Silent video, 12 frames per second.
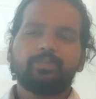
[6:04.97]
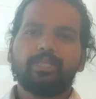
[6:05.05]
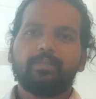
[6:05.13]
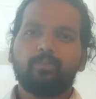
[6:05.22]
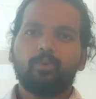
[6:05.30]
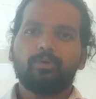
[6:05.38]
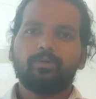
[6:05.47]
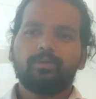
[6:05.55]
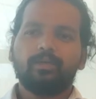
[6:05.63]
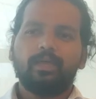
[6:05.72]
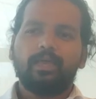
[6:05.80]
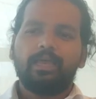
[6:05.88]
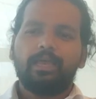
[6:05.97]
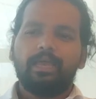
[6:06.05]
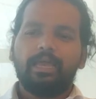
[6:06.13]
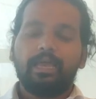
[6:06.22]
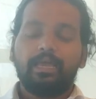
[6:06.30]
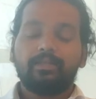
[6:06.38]
with that book.
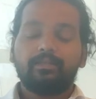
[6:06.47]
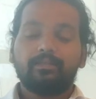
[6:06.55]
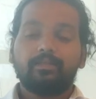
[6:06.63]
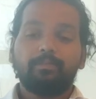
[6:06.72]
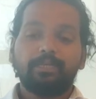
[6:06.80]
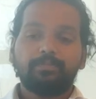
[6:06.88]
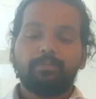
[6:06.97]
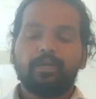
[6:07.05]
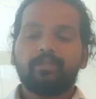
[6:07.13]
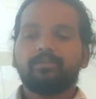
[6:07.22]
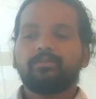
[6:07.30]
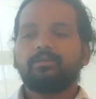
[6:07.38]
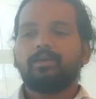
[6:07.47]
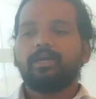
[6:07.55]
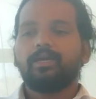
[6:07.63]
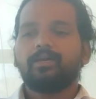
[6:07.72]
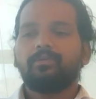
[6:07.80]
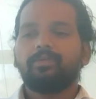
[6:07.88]
And the best part,
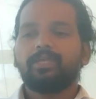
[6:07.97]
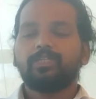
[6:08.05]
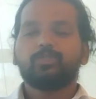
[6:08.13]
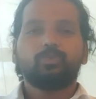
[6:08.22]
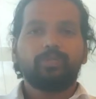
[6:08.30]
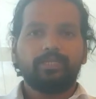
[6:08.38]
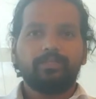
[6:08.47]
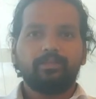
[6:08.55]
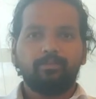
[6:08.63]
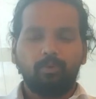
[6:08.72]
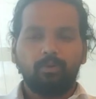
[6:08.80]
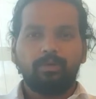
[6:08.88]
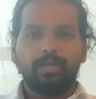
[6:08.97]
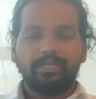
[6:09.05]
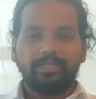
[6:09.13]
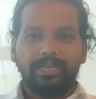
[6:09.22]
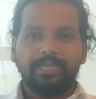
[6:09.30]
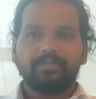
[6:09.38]
when I used to read the book at
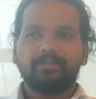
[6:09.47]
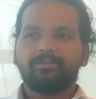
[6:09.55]
night,